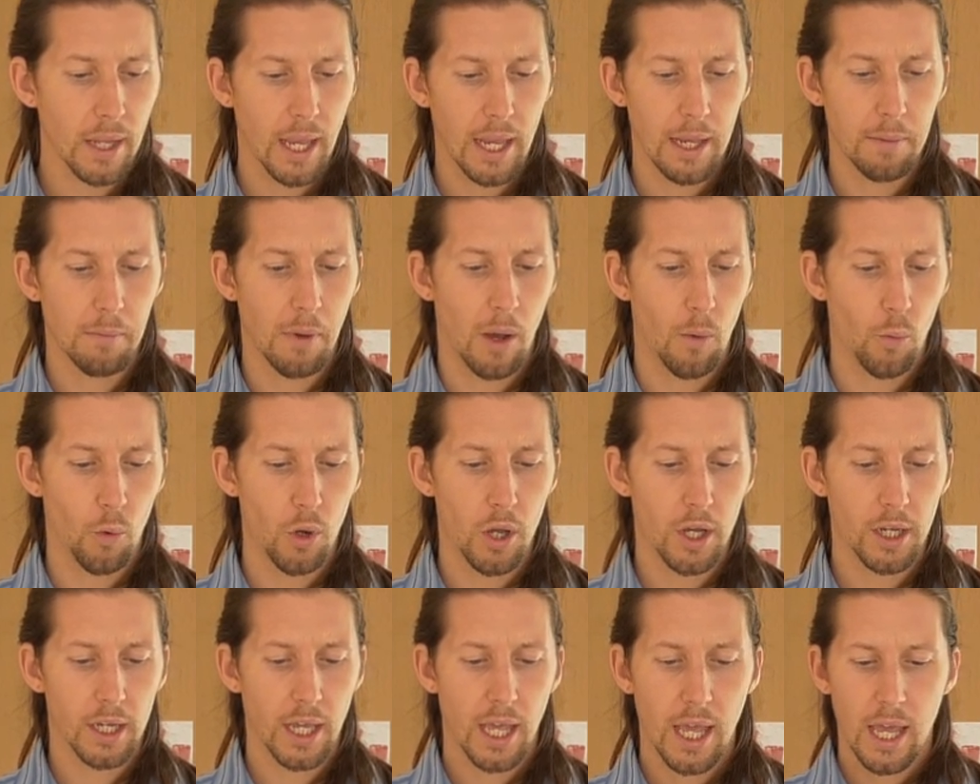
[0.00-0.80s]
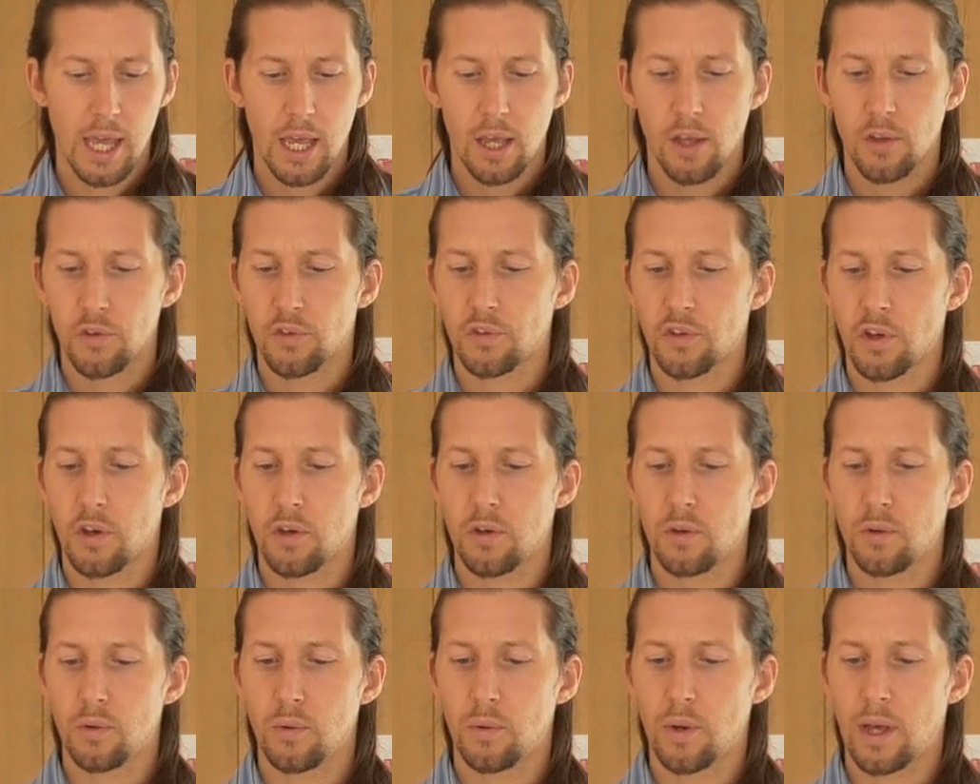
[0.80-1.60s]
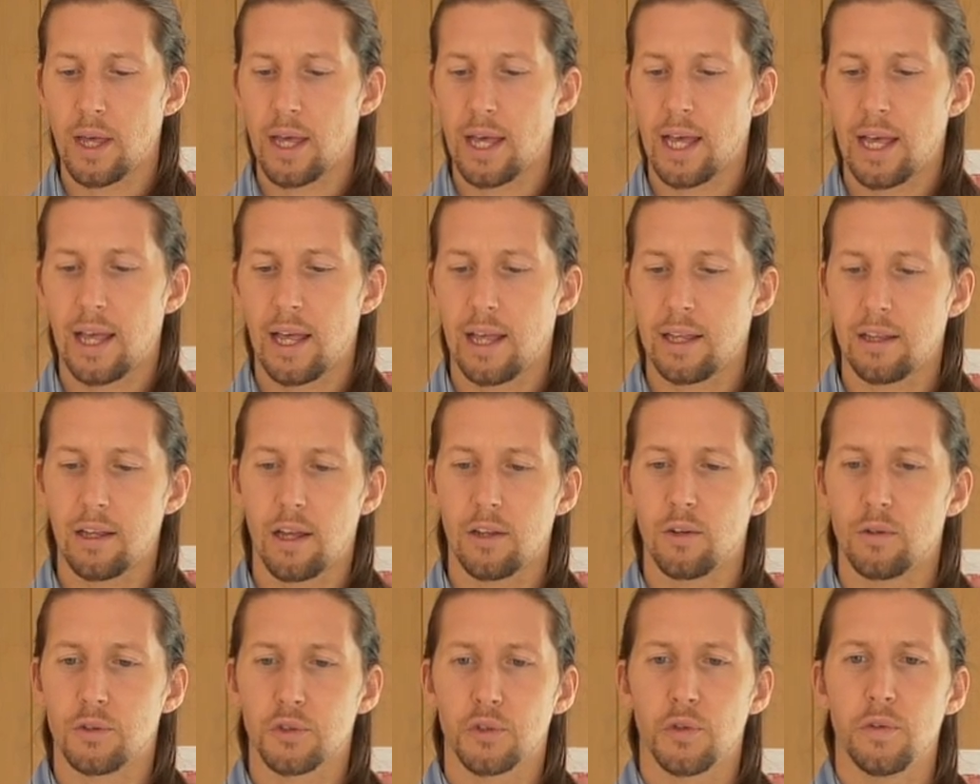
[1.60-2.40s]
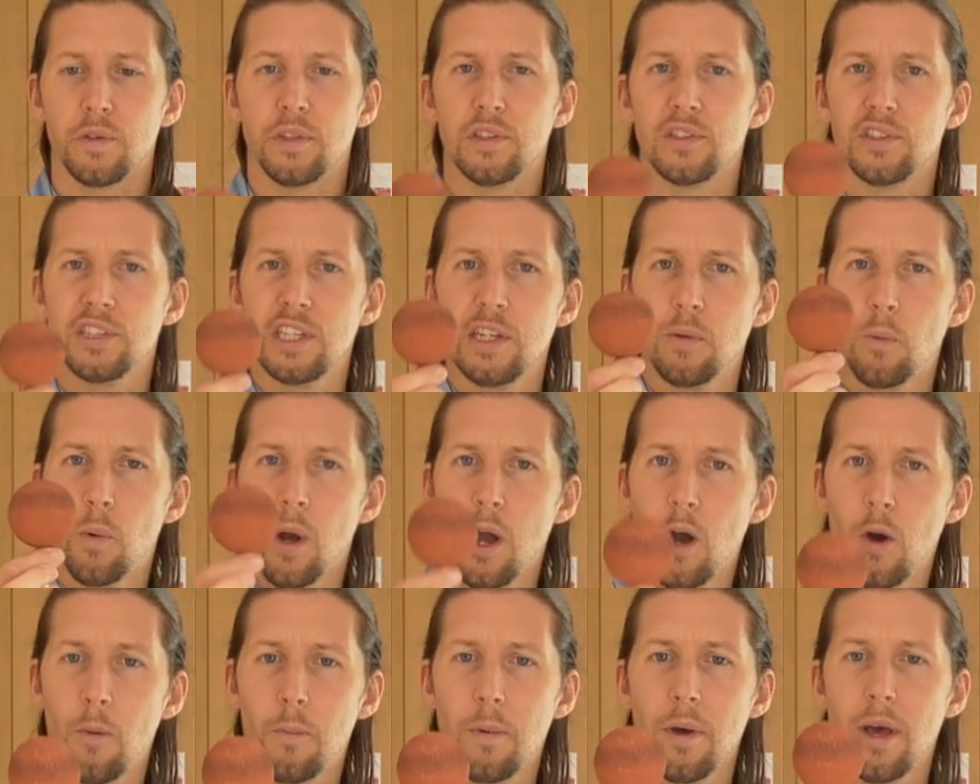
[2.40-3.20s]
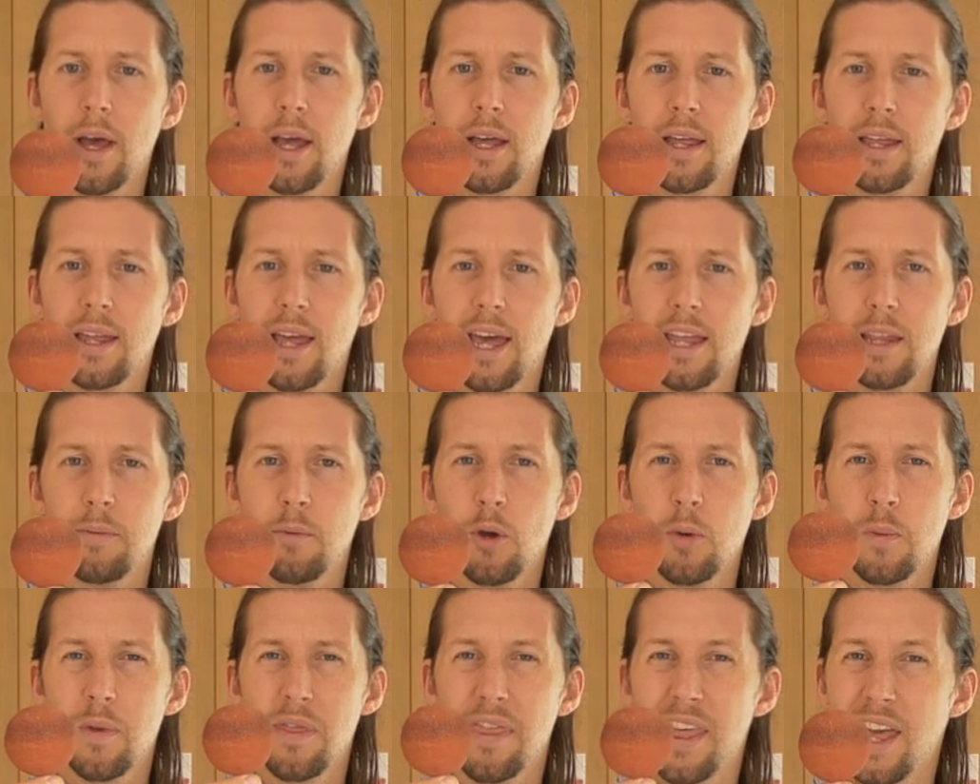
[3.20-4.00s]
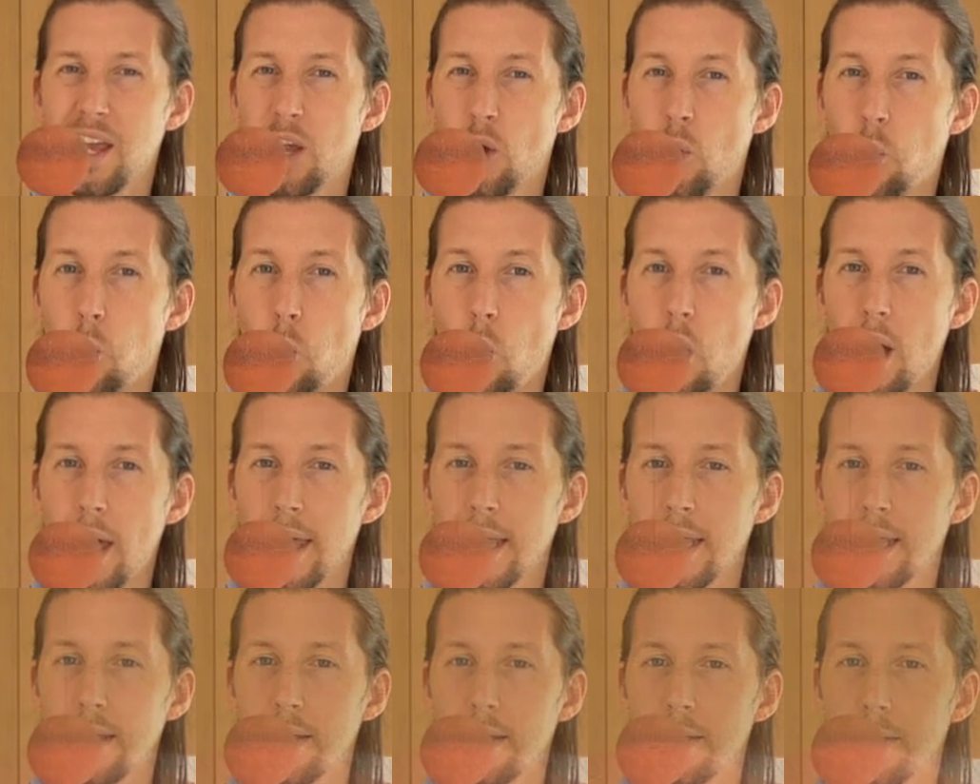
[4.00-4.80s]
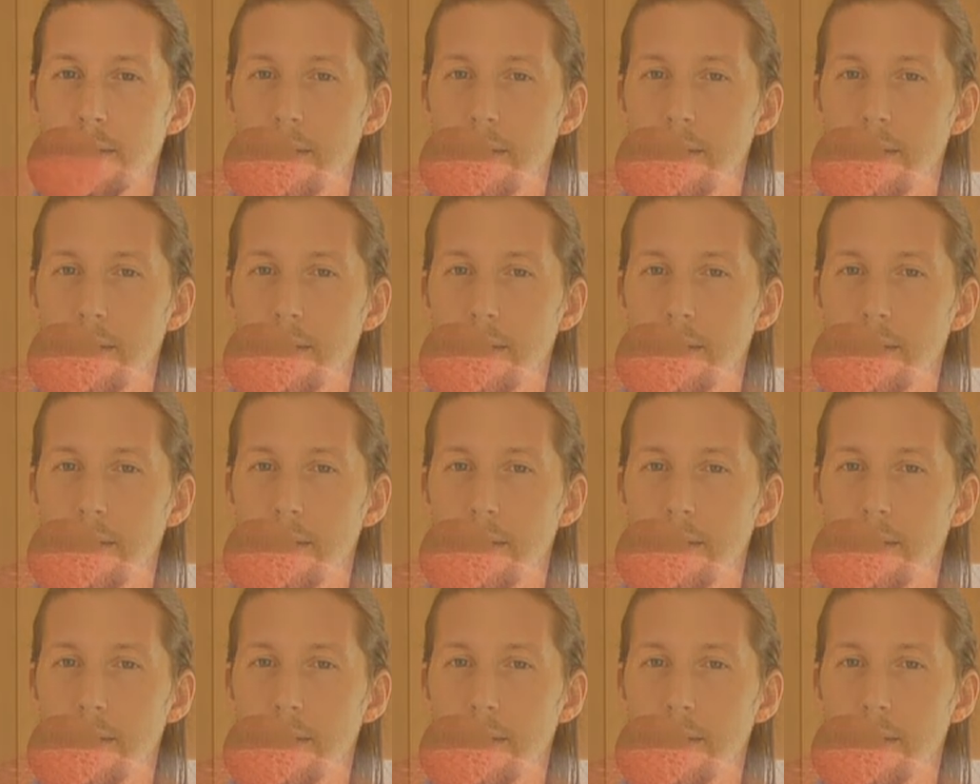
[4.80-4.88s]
work. So, I'm not sure you can see well, but at the moment they're quite